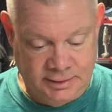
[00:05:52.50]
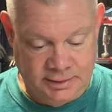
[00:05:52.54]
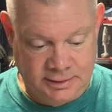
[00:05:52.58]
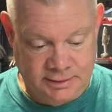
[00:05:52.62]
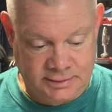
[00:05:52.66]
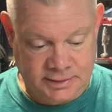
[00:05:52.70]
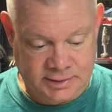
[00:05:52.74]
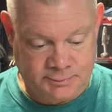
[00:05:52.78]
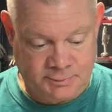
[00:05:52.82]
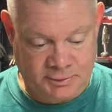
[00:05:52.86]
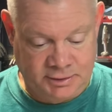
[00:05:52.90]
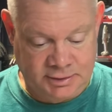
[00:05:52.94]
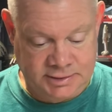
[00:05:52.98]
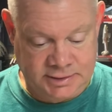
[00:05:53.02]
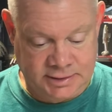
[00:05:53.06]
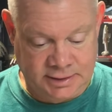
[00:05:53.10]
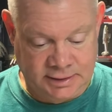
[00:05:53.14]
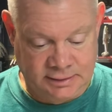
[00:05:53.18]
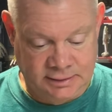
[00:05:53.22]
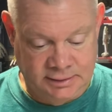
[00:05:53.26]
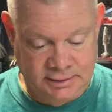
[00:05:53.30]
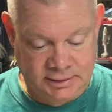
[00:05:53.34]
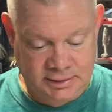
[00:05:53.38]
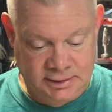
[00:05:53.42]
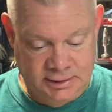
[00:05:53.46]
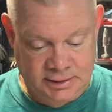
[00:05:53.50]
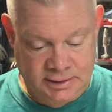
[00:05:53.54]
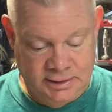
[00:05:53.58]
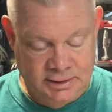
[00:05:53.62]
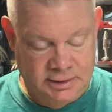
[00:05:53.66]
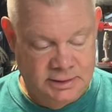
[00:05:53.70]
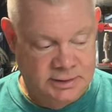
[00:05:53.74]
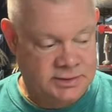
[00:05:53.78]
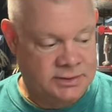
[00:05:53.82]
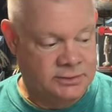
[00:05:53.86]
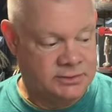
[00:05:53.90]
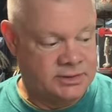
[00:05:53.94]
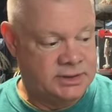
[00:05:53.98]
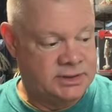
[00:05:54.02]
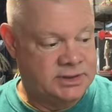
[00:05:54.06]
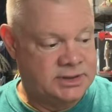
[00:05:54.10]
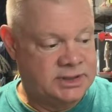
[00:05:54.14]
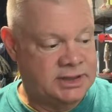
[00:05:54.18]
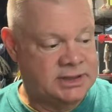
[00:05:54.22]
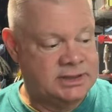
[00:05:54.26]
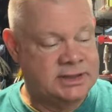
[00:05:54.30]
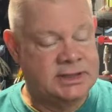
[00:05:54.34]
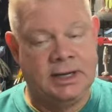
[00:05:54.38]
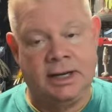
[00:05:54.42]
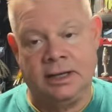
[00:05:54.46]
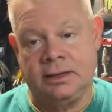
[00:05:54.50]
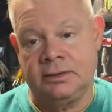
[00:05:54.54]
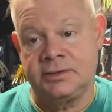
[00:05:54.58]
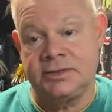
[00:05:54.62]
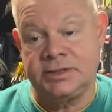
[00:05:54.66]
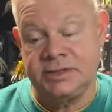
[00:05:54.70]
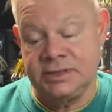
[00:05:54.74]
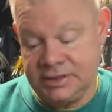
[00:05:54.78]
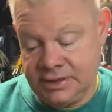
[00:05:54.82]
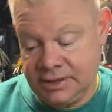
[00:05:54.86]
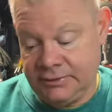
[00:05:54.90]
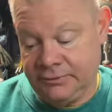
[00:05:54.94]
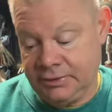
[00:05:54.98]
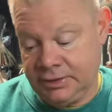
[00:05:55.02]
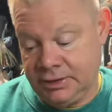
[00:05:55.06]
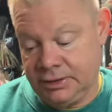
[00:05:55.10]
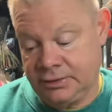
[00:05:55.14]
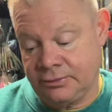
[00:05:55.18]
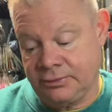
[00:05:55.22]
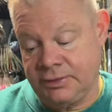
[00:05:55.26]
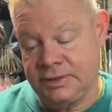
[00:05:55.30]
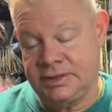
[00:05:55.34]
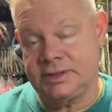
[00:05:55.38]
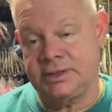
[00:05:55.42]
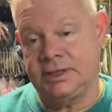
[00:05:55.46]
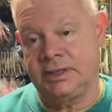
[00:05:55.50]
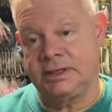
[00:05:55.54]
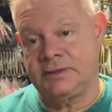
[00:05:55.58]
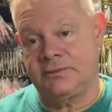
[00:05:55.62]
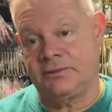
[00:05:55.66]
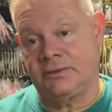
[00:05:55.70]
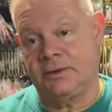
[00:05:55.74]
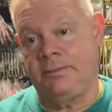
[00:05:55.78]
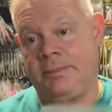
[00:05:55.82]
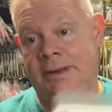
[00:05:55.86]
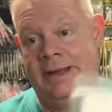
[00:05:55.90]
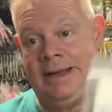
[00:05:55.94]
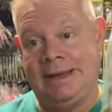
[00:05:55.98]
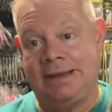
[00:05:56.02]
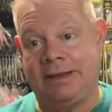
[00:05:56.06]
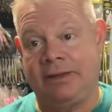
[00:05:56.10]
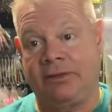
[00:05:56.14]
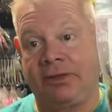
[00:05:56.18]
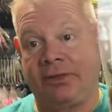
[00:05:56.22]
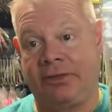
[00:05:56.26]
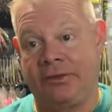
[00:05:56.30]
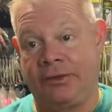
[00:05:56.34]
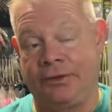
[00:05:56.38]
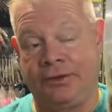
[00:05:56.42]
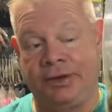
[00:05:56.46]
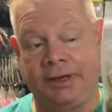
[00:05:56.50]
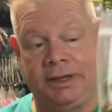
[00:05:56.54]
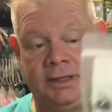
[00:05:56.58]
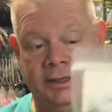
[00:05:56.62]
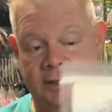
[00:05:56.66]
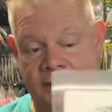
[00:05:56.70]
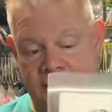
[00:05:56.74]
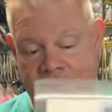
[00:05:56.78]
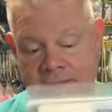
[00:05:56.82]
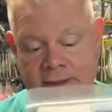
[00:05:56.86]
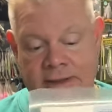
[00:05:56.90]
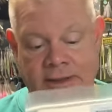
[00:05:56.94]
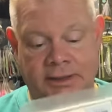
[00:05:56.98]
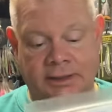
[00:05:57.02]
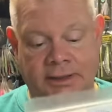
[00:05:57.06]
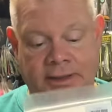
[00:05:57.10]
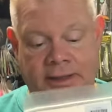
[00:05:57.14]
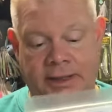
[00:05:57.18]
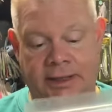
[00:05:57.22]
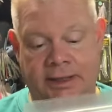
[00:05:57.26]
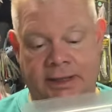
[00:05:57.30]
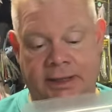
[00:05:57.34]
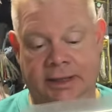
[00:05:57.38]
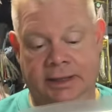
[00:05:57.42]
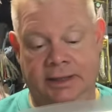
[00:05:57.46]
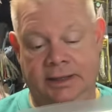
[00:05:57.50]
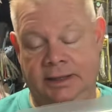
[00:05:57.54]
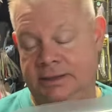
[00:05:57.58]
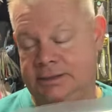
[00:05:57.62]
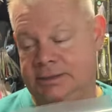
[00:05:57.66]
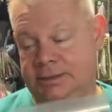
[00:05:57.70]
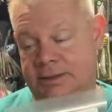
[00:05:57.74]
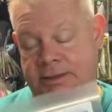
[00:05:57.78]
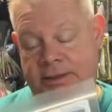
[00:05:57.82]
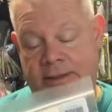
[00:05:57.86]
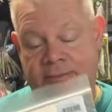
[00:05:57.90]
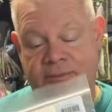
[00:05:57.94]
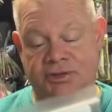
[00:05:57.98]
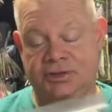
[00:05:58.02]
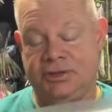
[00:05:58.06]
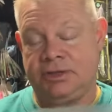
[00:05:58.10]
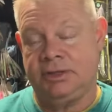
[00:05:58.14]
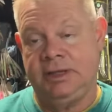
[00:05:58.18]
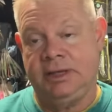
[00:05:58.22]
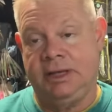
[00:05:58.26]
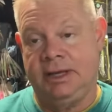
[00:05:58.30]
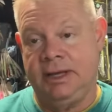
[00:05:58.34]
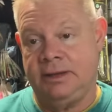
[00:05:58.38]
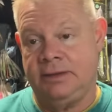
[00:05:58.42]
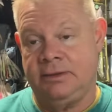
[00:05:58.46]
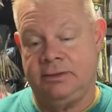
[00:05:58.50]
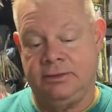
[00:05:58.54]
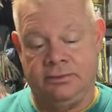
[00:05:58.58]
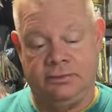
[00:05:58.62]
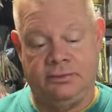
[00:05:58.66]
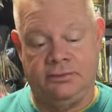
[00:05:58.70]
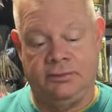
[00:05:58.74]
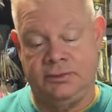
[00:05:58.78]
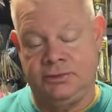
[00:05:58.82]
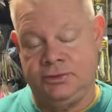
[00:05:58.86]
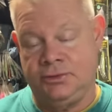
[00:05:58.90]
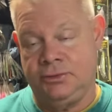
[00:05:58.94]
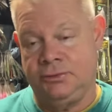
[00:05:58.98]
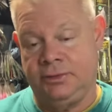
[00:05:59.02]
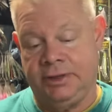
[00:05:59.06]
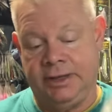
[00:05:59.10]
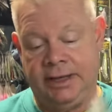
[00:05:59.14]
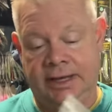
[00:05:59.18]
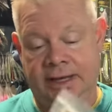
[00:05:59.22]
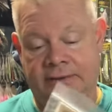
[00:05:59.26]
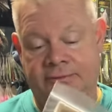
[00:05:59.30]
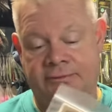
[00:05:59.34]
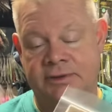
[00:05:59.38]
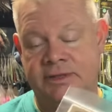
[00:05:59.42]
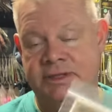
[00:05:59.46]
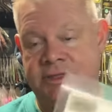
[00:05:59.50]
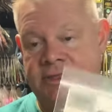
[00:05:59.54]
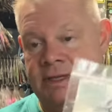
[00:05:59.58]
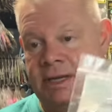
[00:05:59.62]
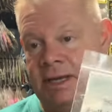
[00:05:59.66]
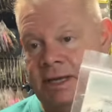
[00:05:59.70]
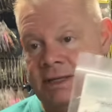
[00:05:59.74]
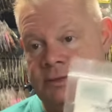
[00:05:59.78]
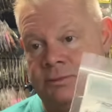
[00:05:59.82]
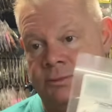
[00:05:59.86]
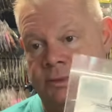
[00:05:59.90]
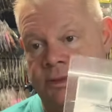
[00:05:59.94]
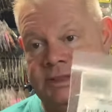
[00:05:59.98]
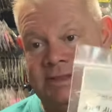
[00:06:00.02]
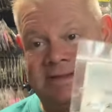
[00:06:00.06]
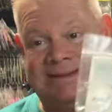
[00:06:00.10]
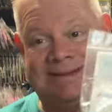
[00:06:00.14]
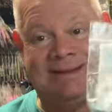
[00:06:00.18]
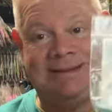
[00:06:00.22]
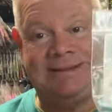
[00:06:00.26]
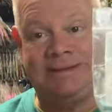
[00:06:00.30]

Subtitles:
spring sale. So $6.73 for a pack of 30. And I said, I'm just going to get the 2.5 inch size ones that I